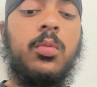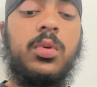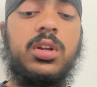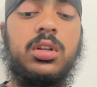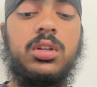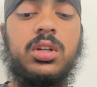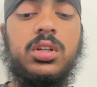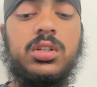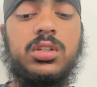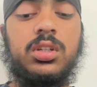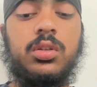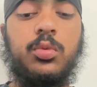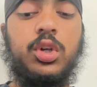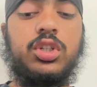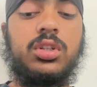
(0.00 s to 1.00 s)
And under
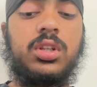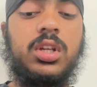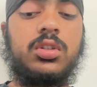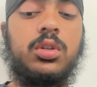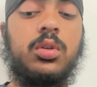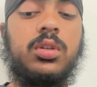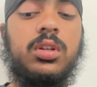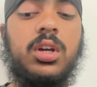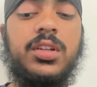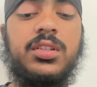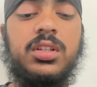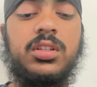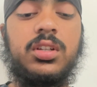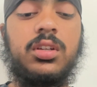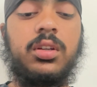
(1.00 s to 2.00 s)
consideration that he's only
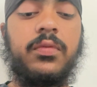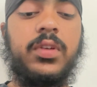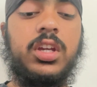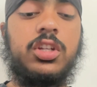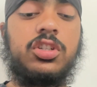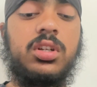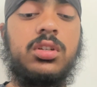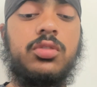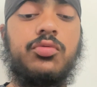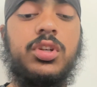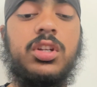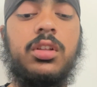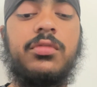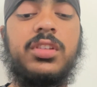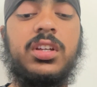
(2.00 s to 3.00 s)
19 years of age and his
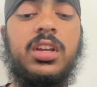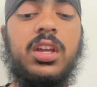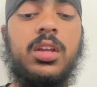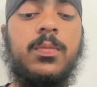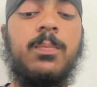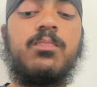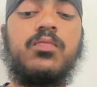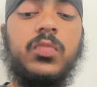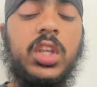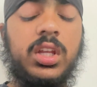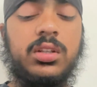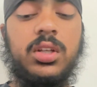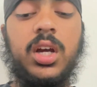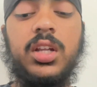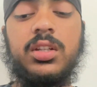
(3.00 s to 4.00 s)
reading of the game
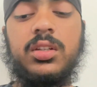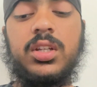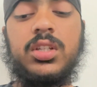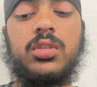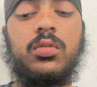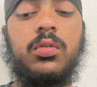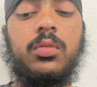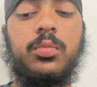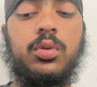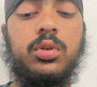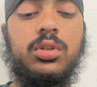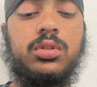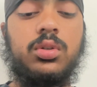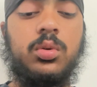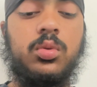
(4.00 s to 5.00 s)
and tidy nature of the ball
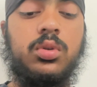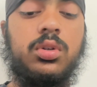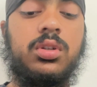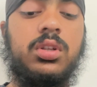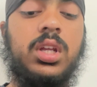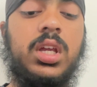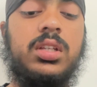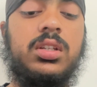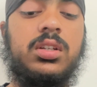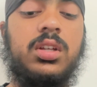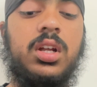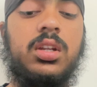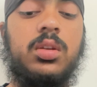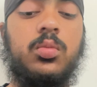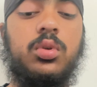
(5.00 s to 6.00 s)
is so good, that is
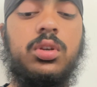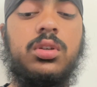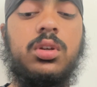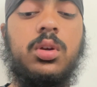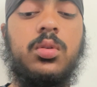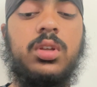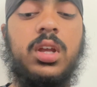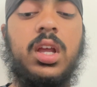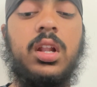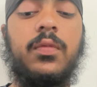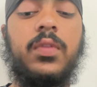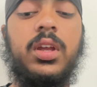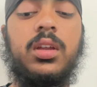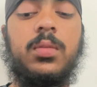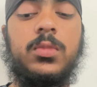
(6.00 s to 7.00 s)
exactly what is going to
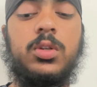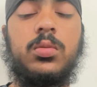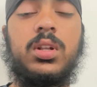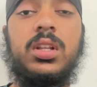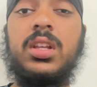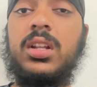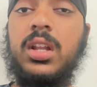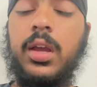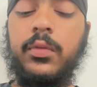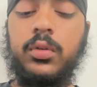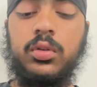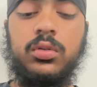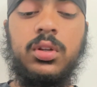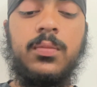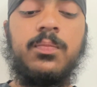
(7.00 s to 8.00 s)
elevate him to elite
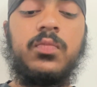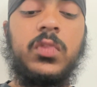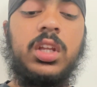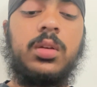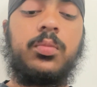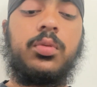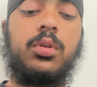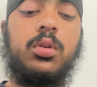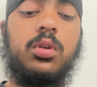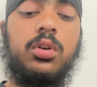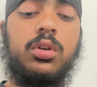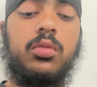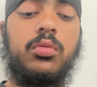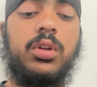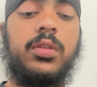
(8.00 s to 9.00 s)
levels and prolong
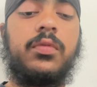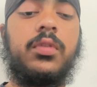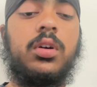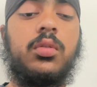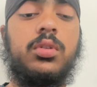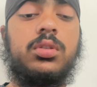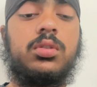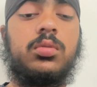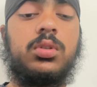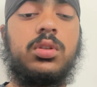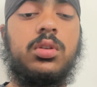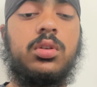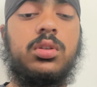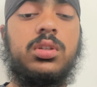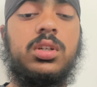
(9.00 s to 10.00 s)
career far into his
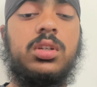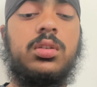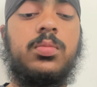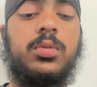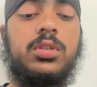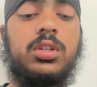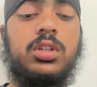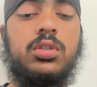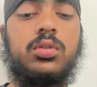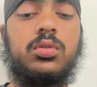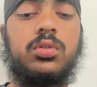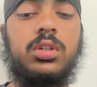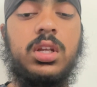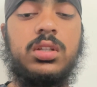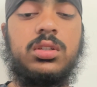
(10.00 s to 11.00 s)
30s. Positional
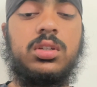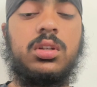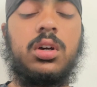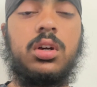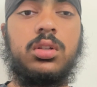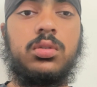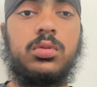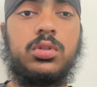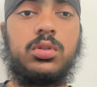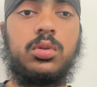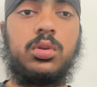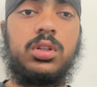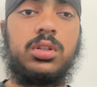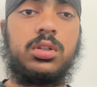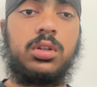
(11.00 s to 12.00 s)
sense is hard to
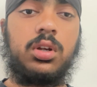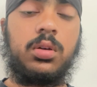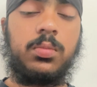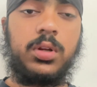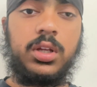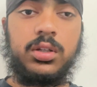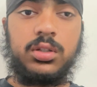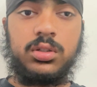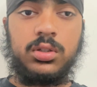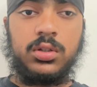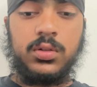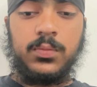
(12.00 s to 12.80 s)
install into young players.